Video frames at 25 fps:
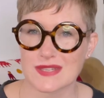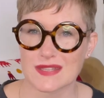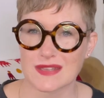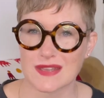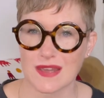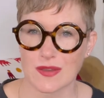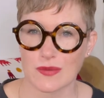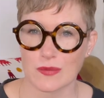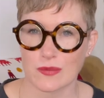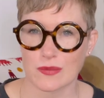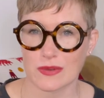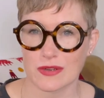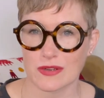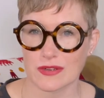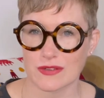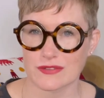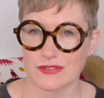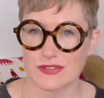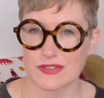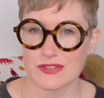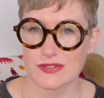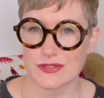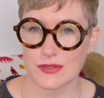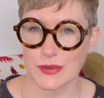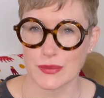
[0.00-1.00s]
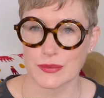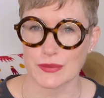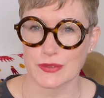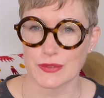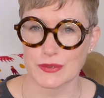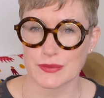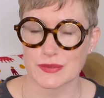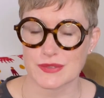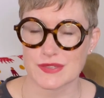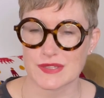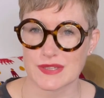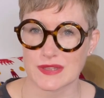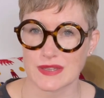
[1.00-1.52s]
that word so
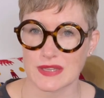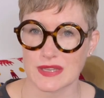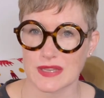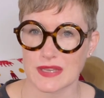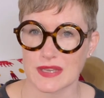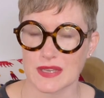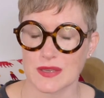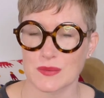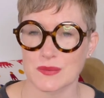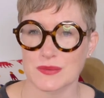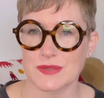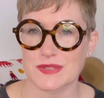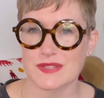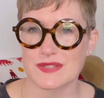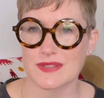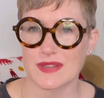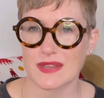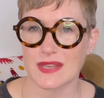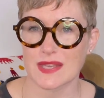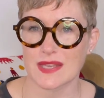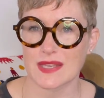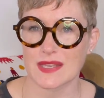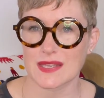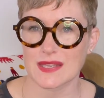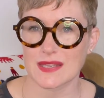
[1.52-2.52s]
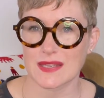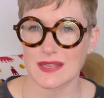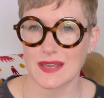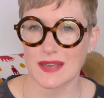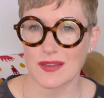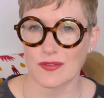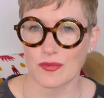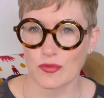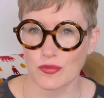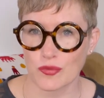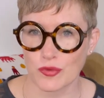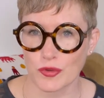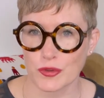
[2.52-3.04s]
loosely. It was like a
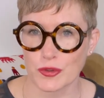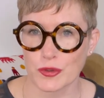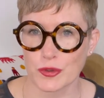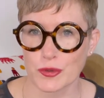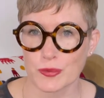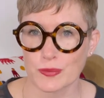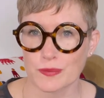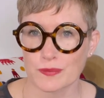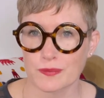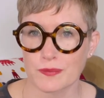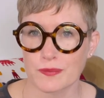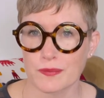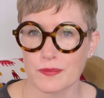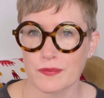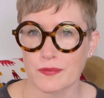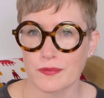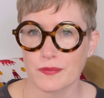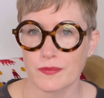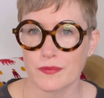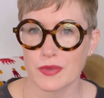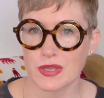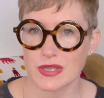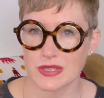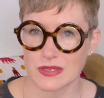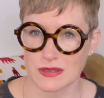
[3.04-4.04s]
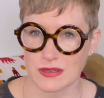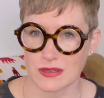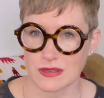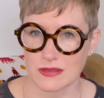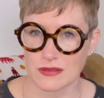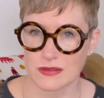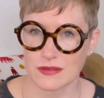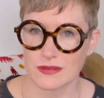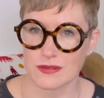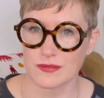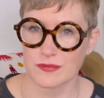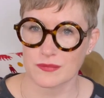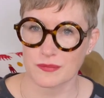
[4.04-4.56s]
room in
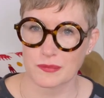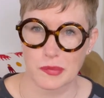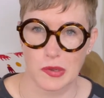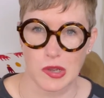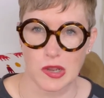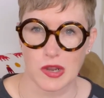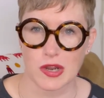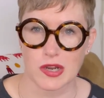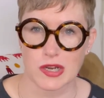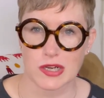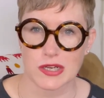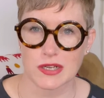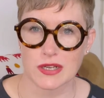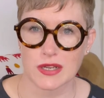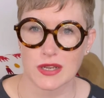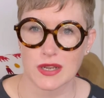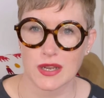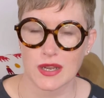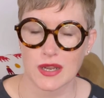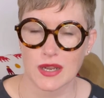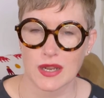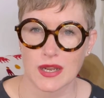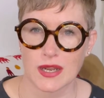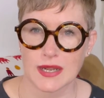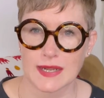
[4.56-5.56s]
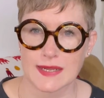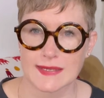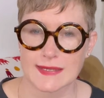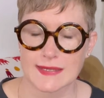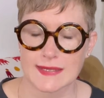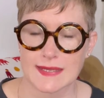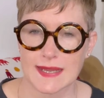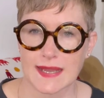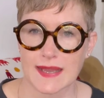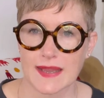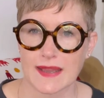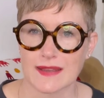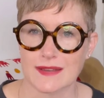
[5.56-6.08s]
a bar.
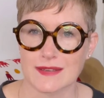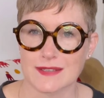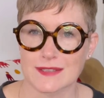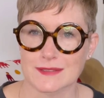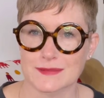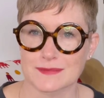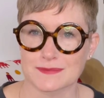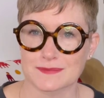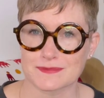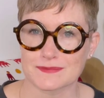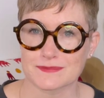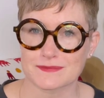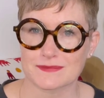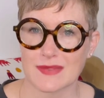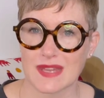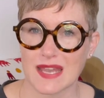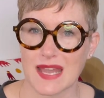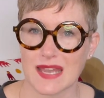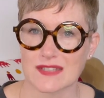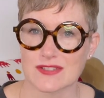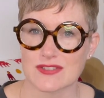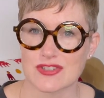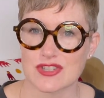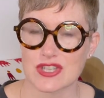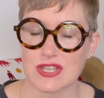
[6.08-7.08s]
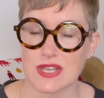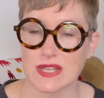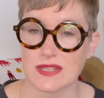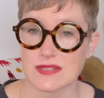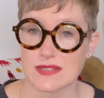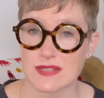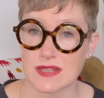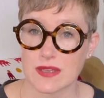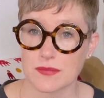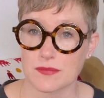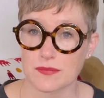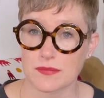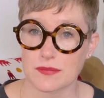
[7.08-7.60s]
And she ends
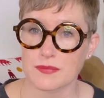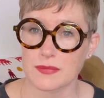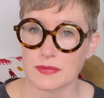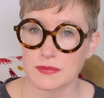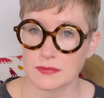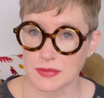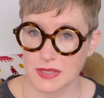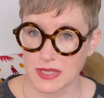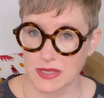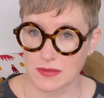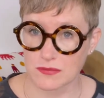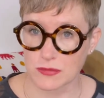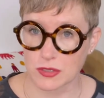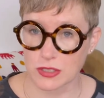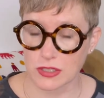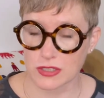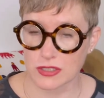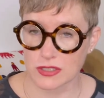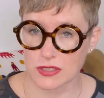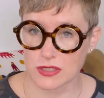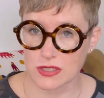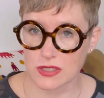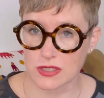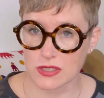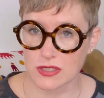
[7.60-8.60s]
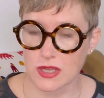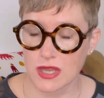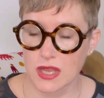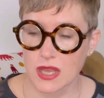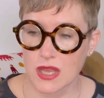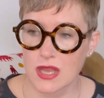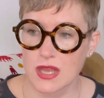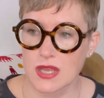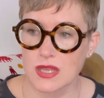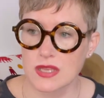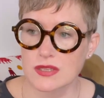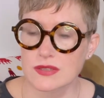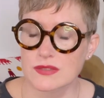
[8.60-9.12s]
up being murdered.
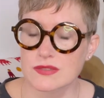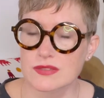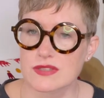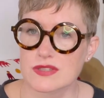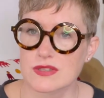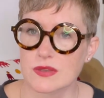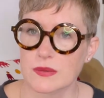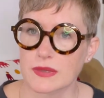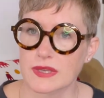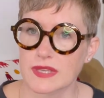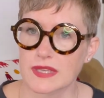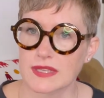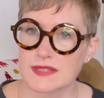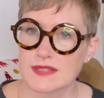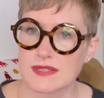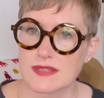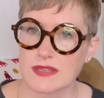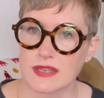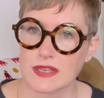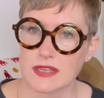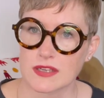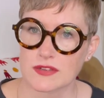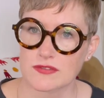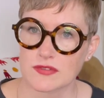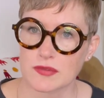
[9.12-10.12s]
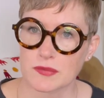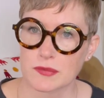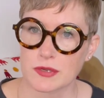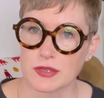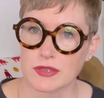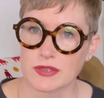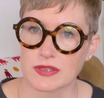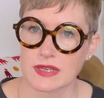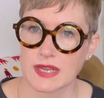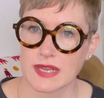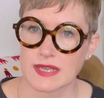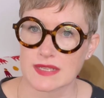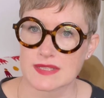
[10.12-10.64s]
So he doesn't hear from her the
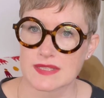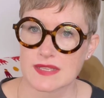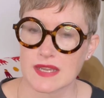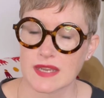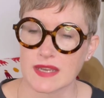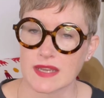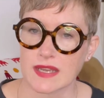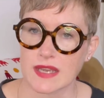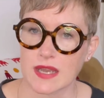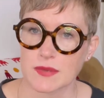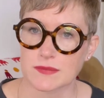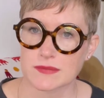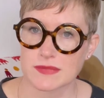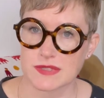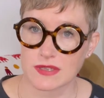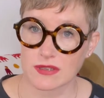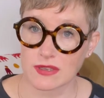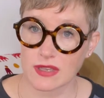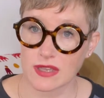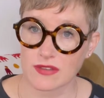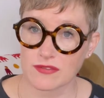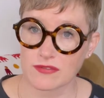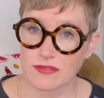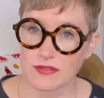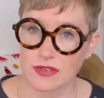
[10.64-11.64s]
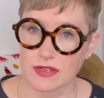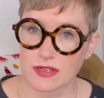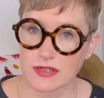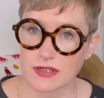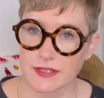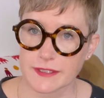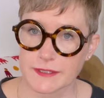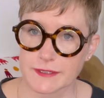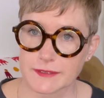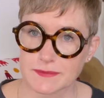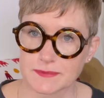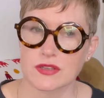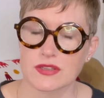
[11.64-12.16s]
next day and he comes looking for
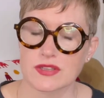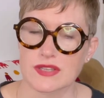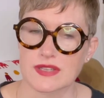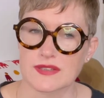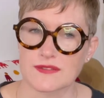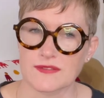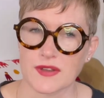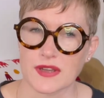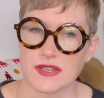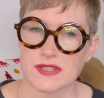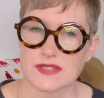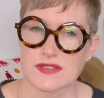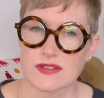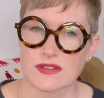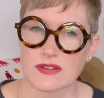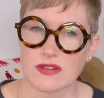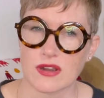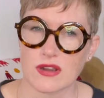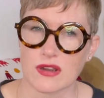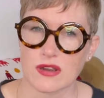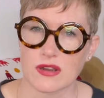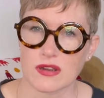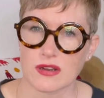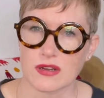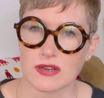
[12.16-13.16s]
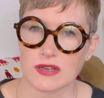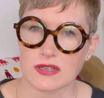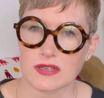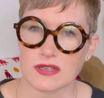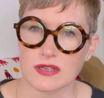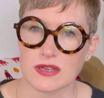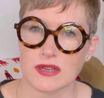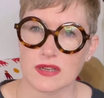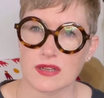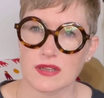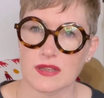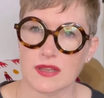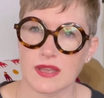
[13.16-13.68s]
her. He finds her car
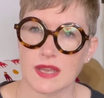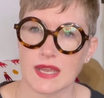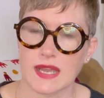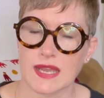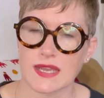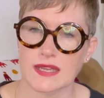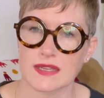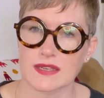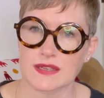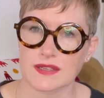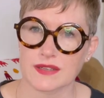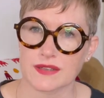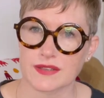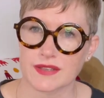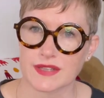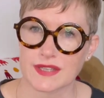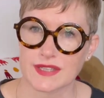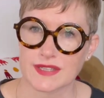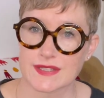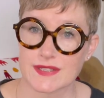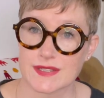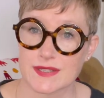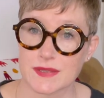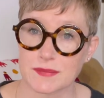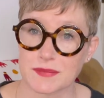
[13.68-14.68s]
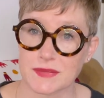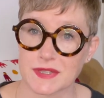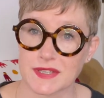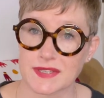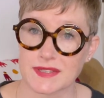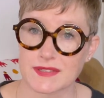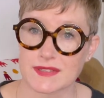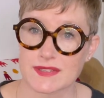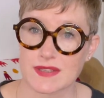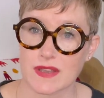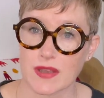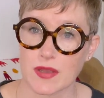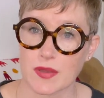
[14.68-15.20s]
and thinks something
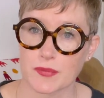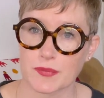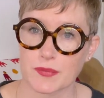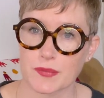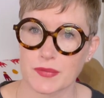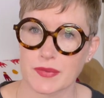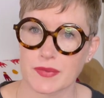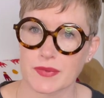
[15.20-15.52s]
is up,